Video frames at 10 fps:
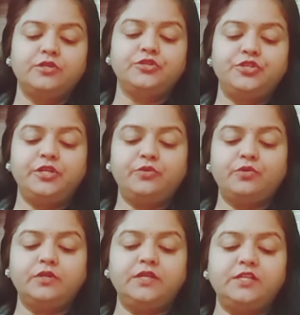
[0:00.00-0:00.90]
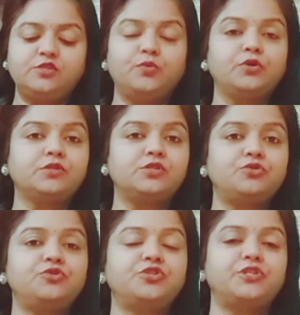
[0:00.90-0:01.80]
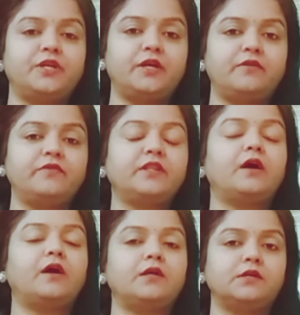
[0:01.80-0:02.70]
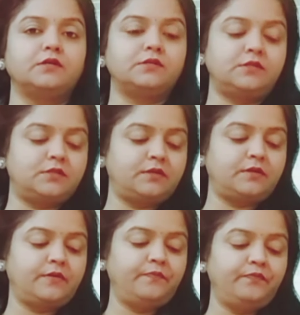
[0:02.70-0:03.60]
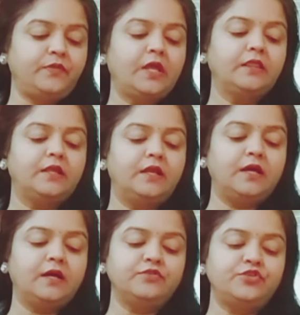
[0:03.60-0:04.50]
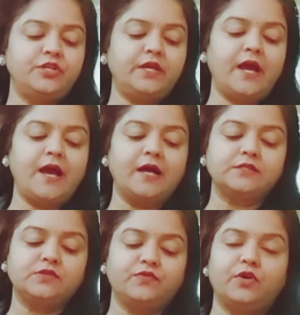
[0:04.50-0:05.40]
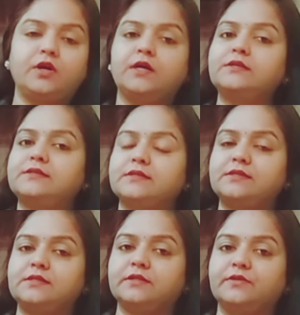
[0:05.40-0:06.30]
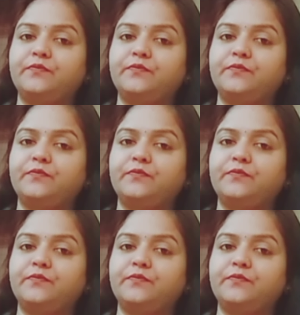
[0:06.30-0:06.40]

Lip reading: She wrote these books to share with others the love she has for her sister.